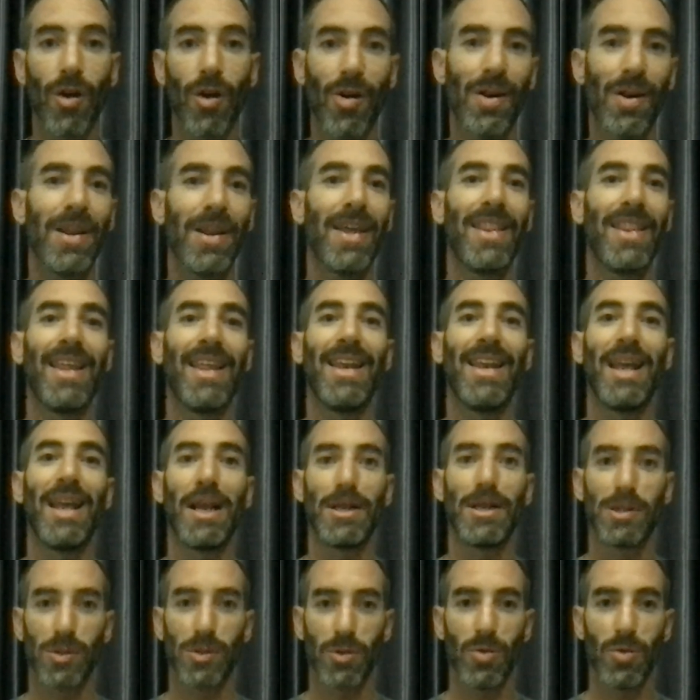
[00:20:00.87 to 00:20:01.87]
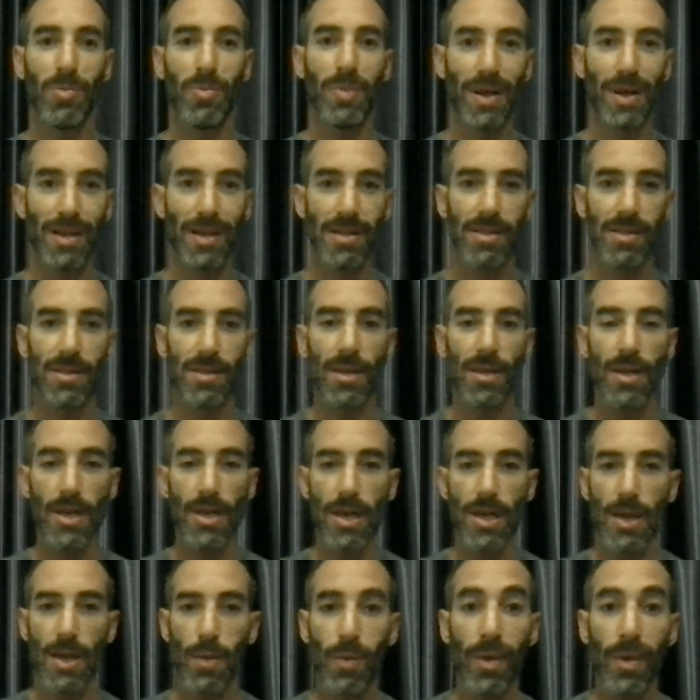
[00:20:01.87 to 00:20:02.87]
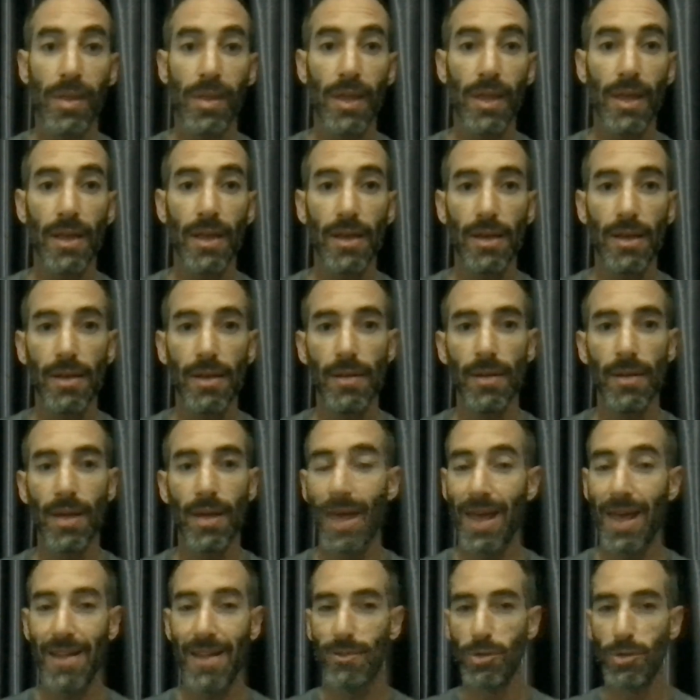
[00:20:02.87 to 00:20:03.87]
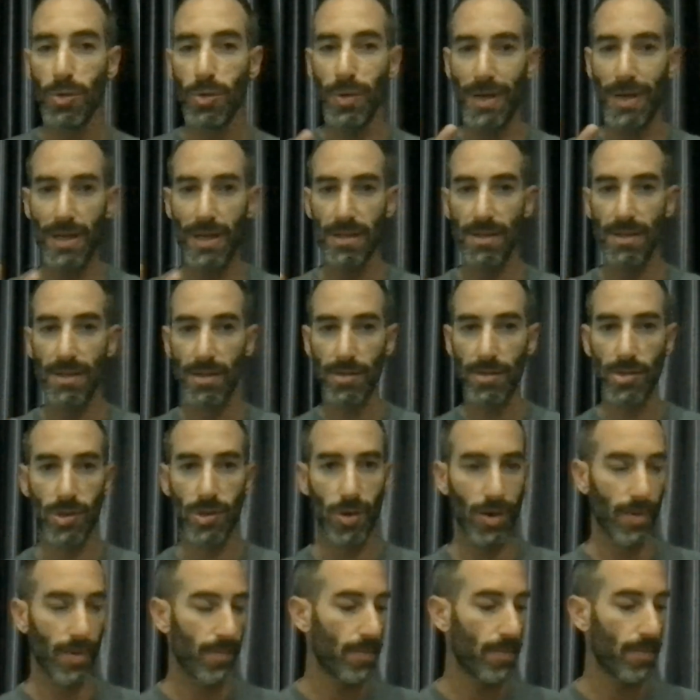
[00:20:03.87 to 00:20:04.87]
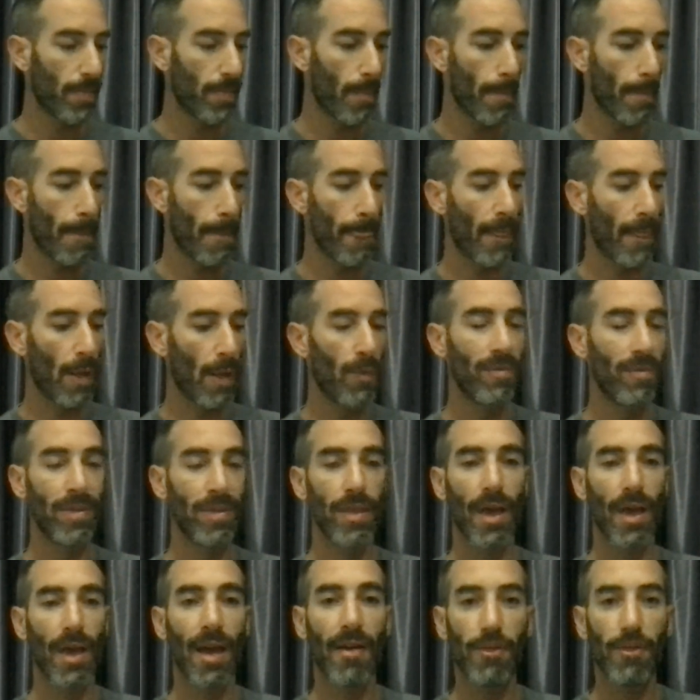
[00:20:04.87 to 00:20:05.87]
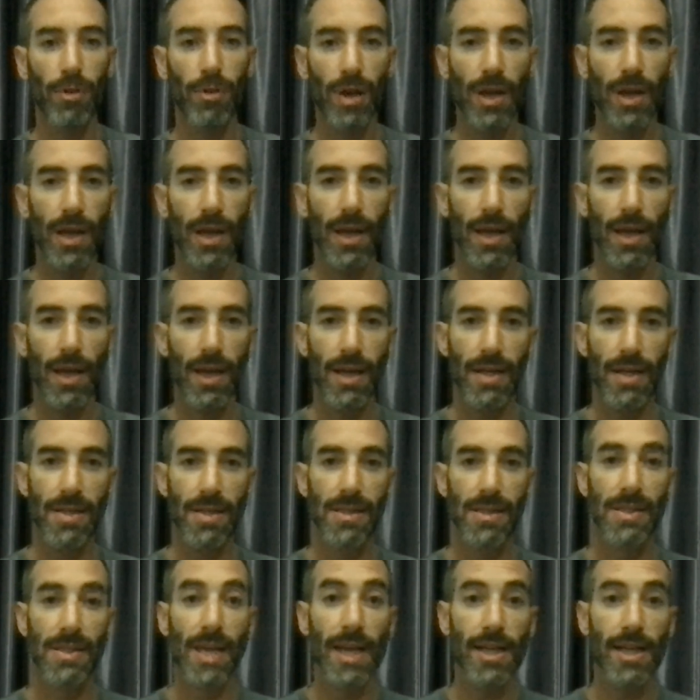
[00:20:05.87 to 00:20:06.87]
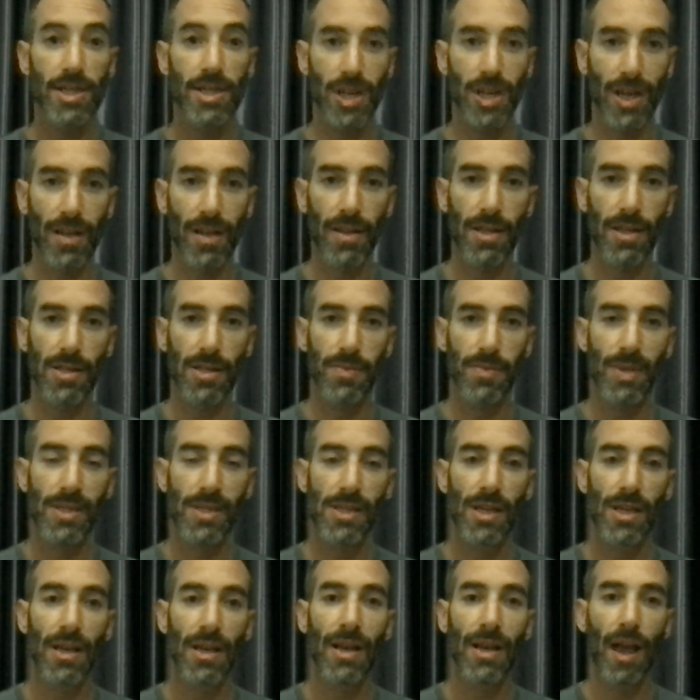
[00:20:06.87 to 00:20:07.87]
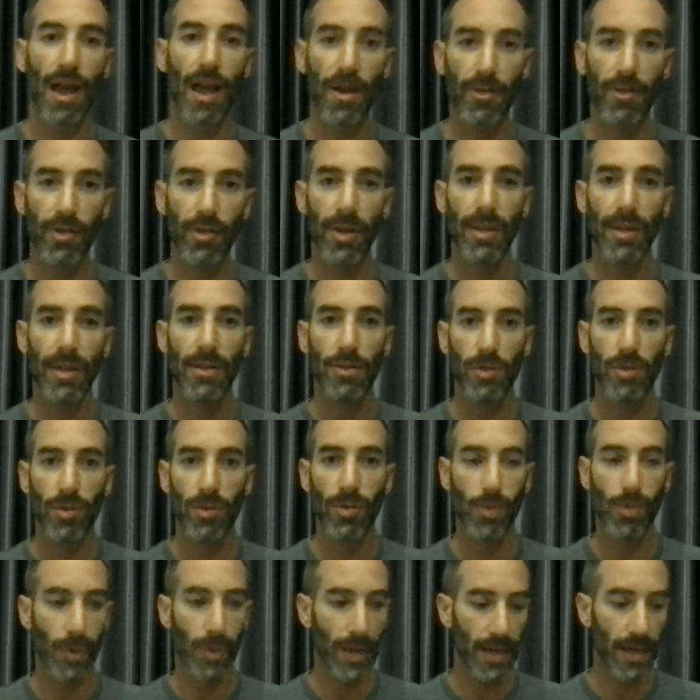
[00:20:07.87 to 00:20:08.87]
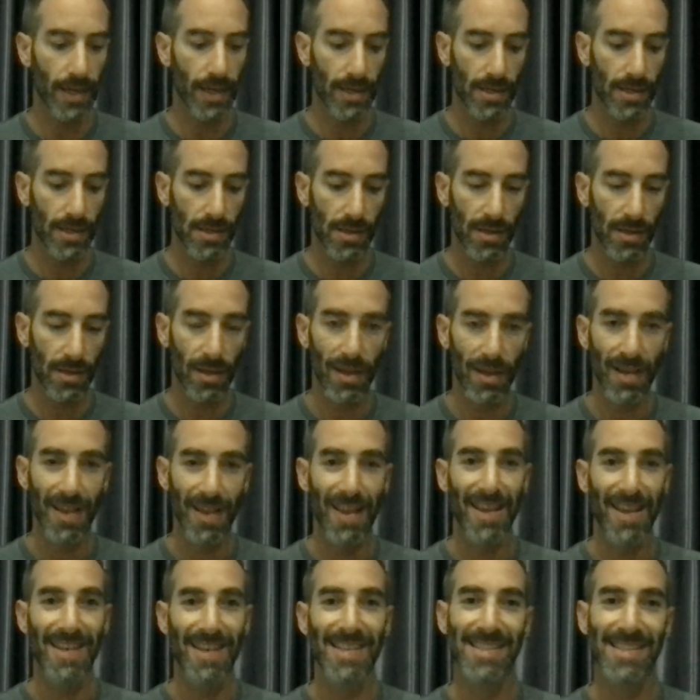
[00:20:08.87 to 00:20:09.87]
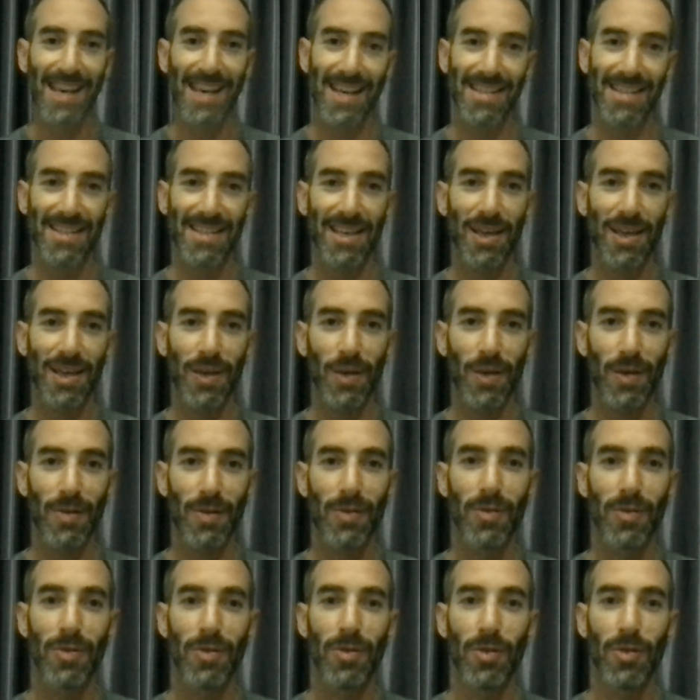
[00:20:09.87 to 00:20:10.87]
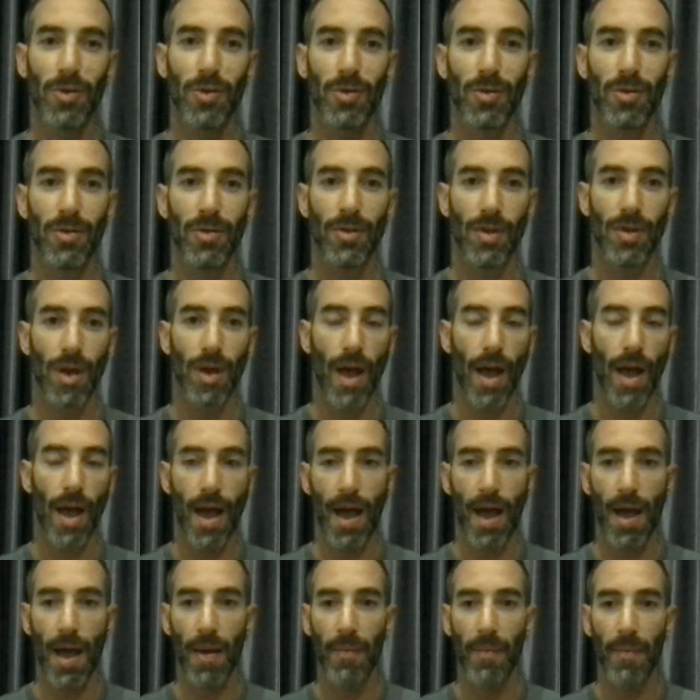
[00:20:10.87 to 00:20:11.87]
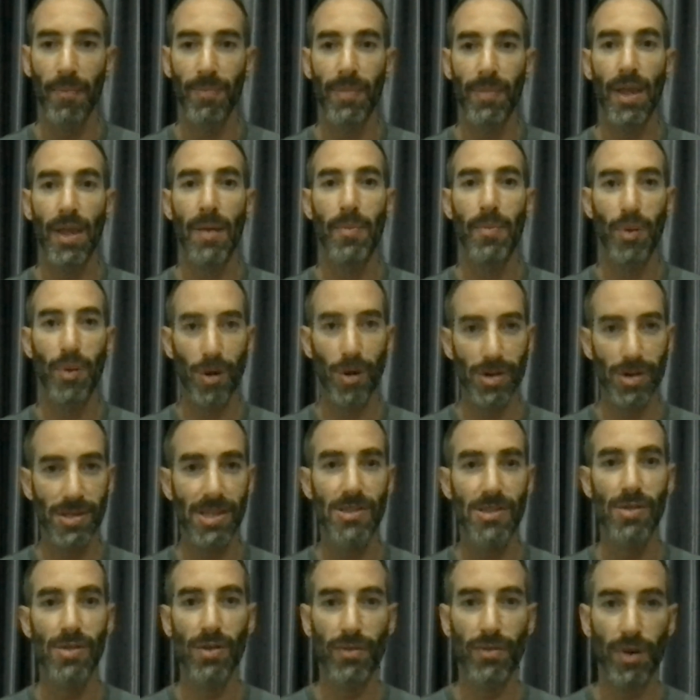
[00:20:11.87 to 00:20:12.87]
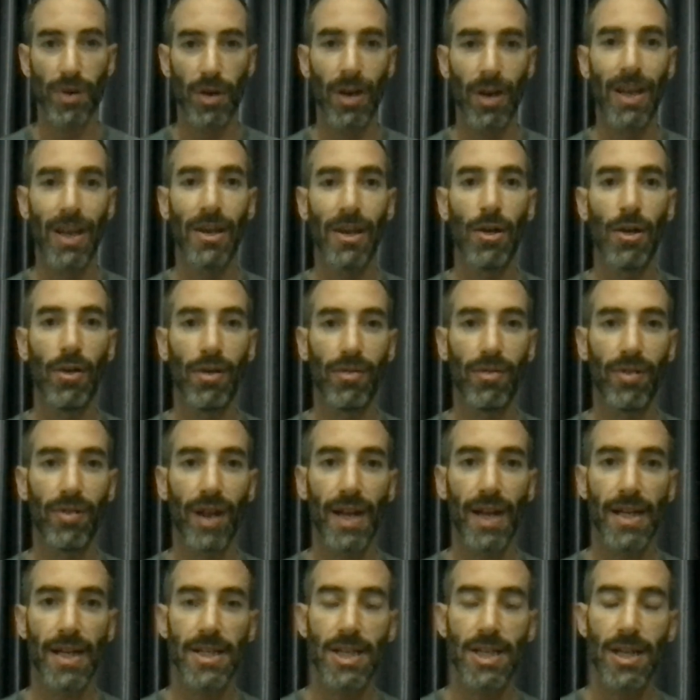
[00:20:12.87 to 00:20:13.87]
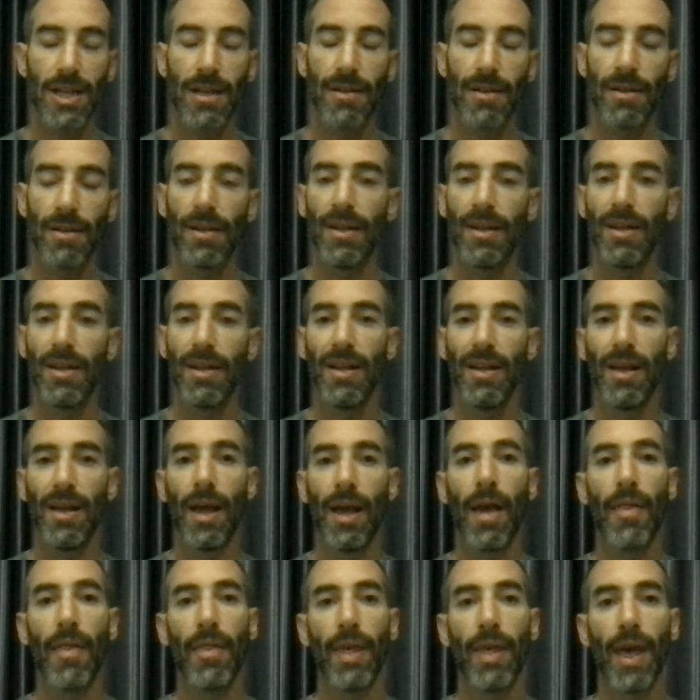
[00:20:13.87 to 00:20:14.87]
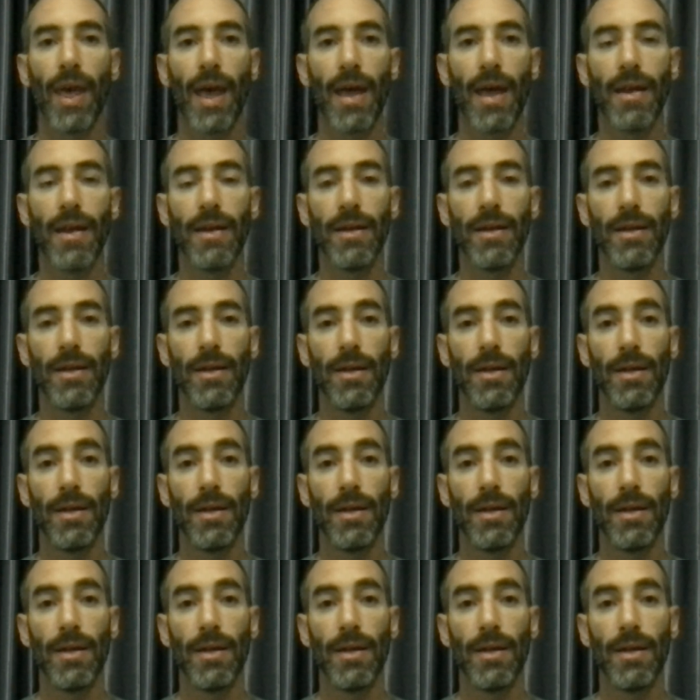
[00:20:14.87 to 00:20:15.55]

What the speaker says: only the next 2 months, within 2 weeks, sorry. With every section, there's basically every 2 weeks, it's asking you to do a process of inner reflection, and then